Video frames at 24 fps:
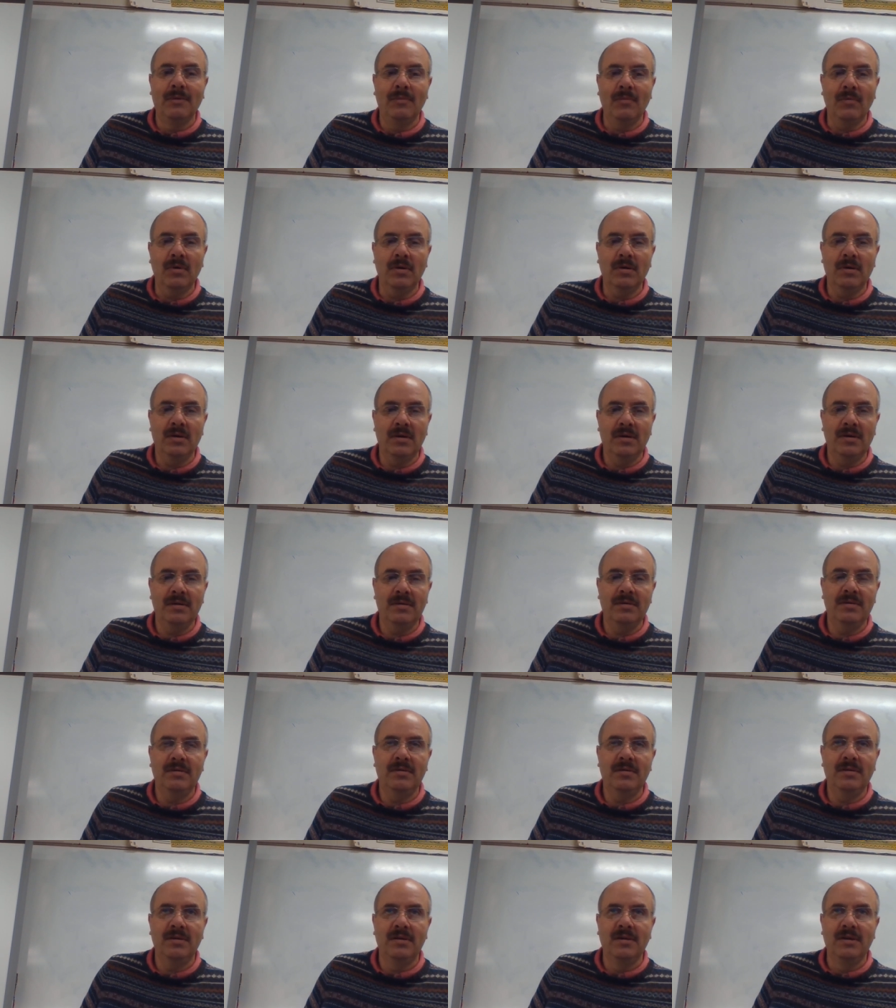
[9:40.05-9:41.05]

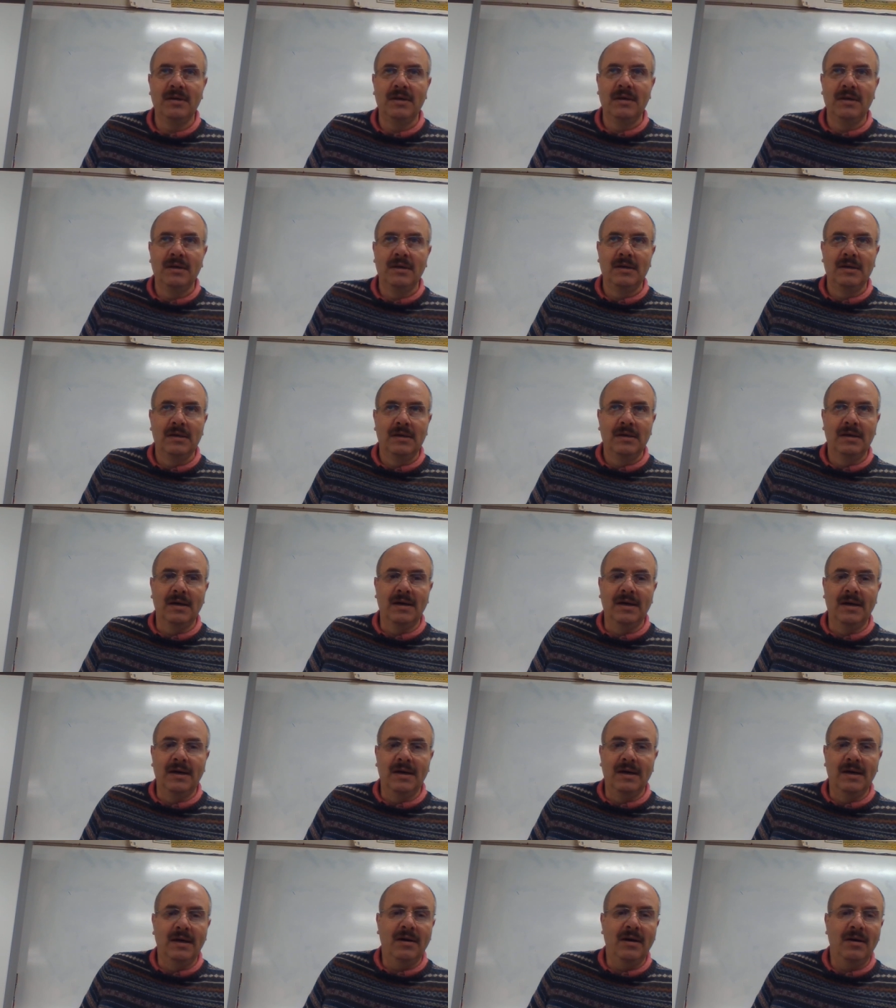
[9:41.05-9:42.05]

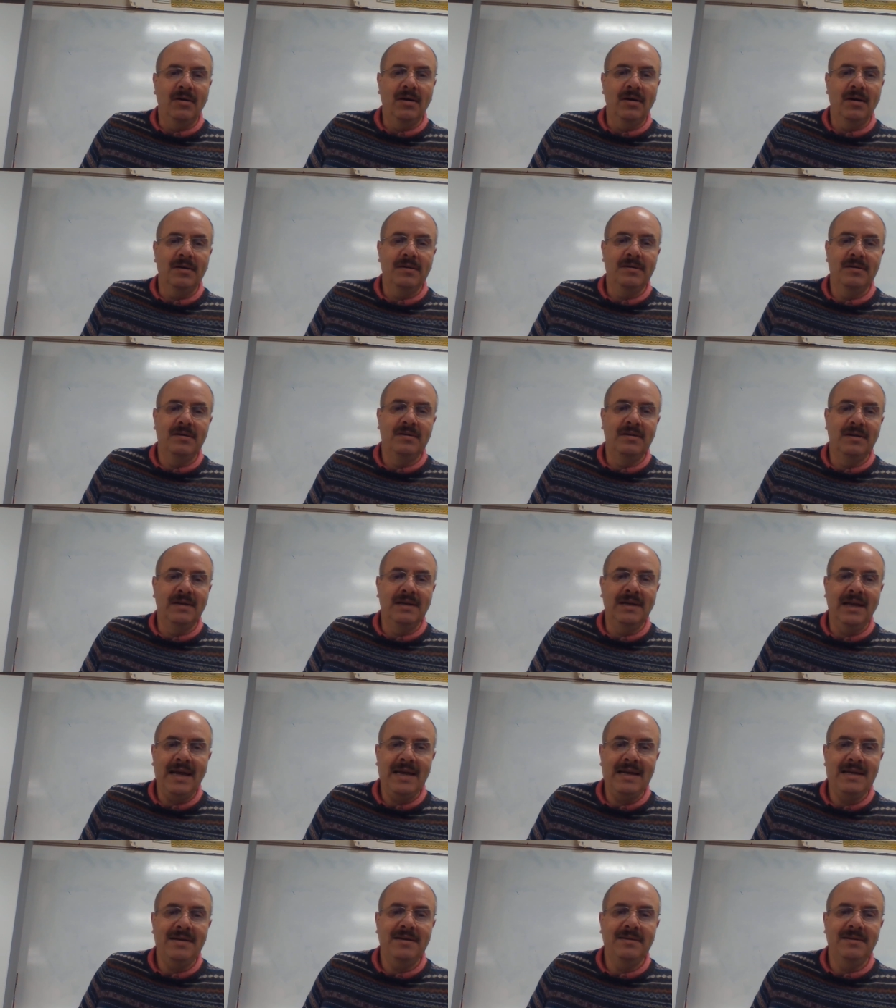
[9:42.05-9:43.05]

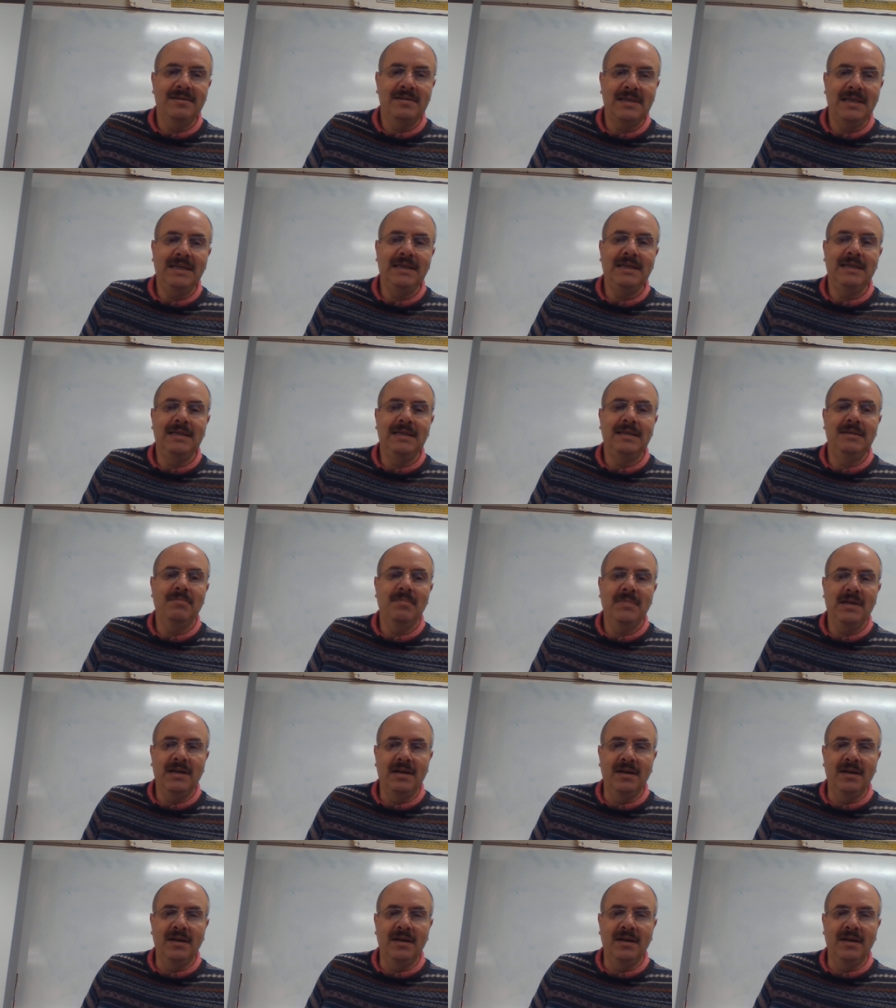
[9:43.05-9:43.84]
118